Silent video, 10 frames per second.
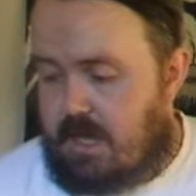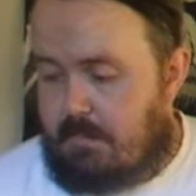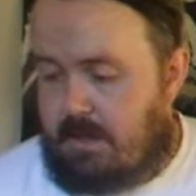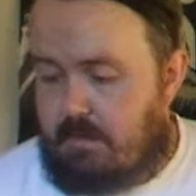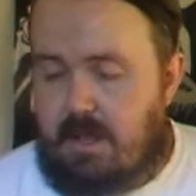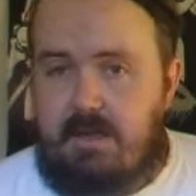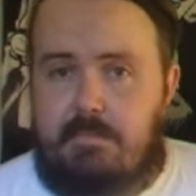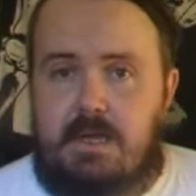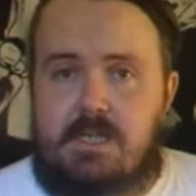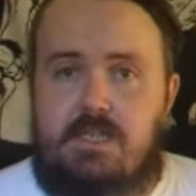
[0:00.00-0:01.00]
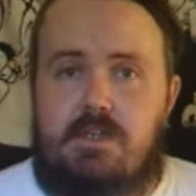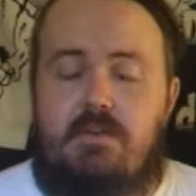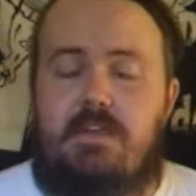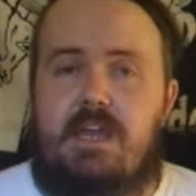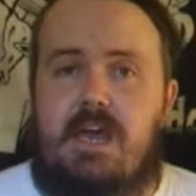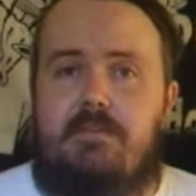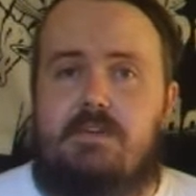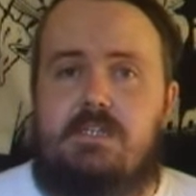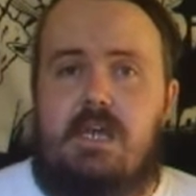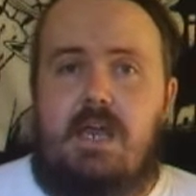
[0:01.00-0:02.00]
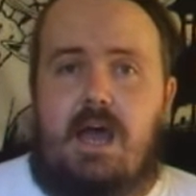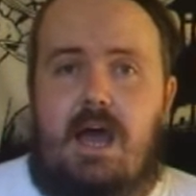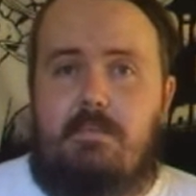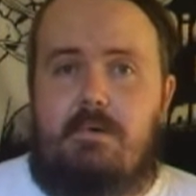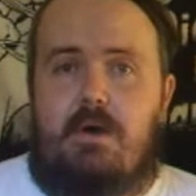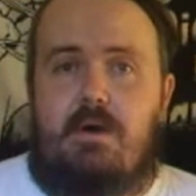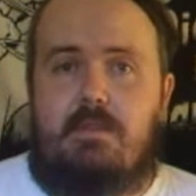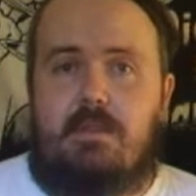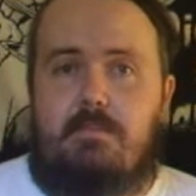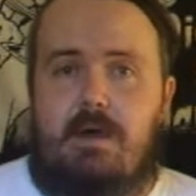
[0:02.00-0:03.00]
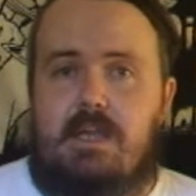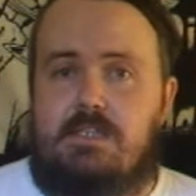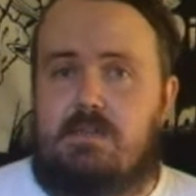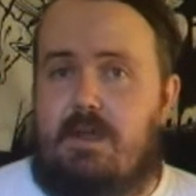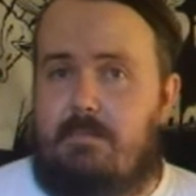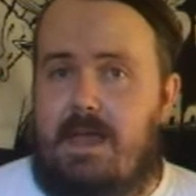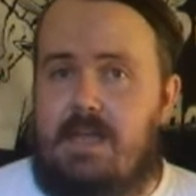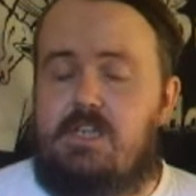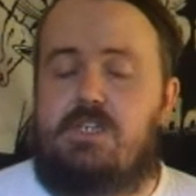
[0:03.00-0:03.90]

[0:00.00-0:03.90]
I will have pictures of their covers up on my Instagram page,